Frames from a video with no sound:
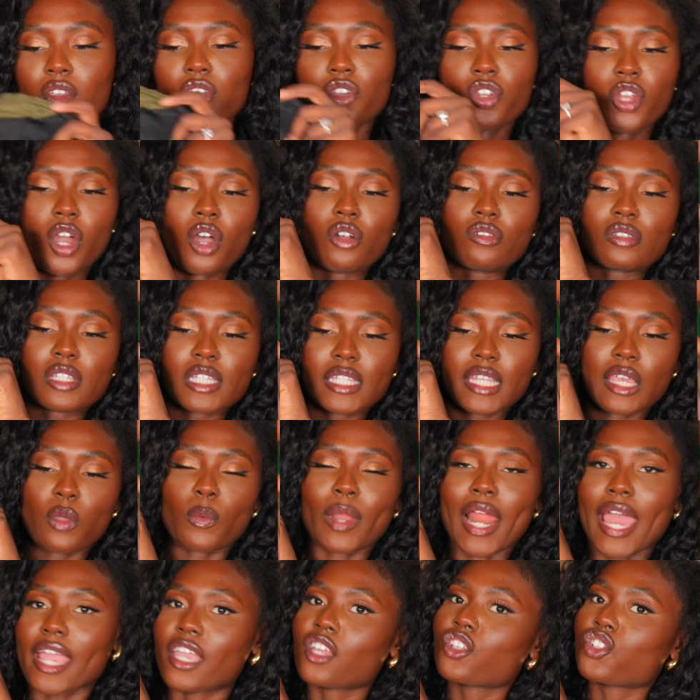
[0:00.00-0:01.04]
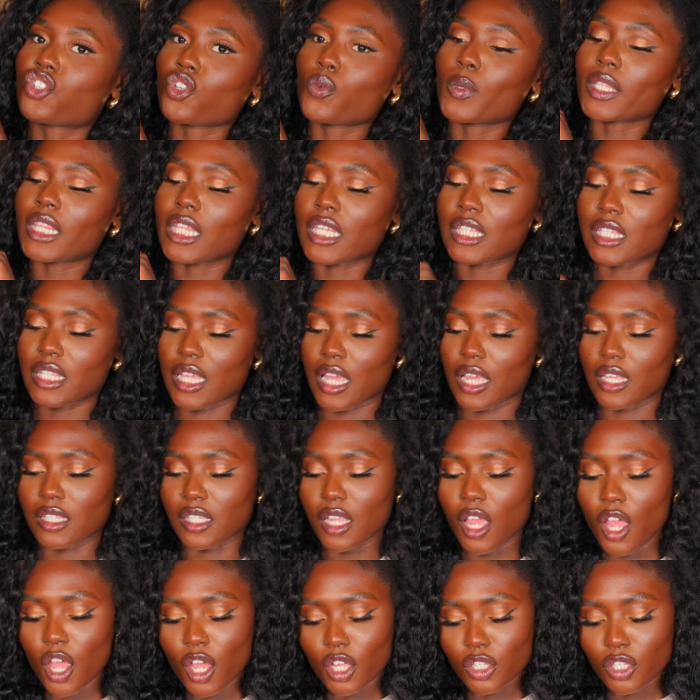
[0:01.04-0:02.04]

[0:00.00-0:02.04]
you know, see what I can do with these things.